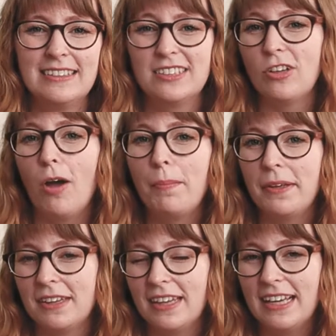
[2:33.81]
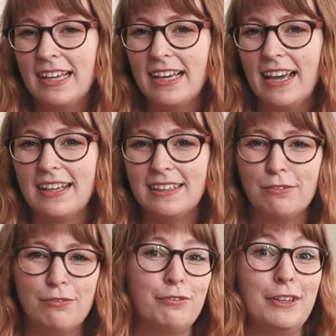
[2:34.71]
stop and think
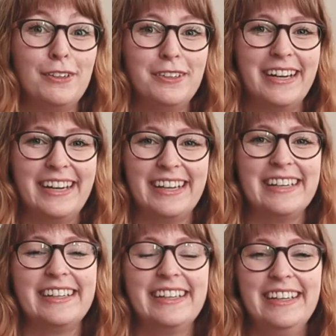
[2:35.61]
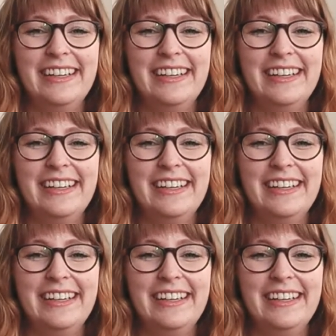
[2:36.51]
and feel, and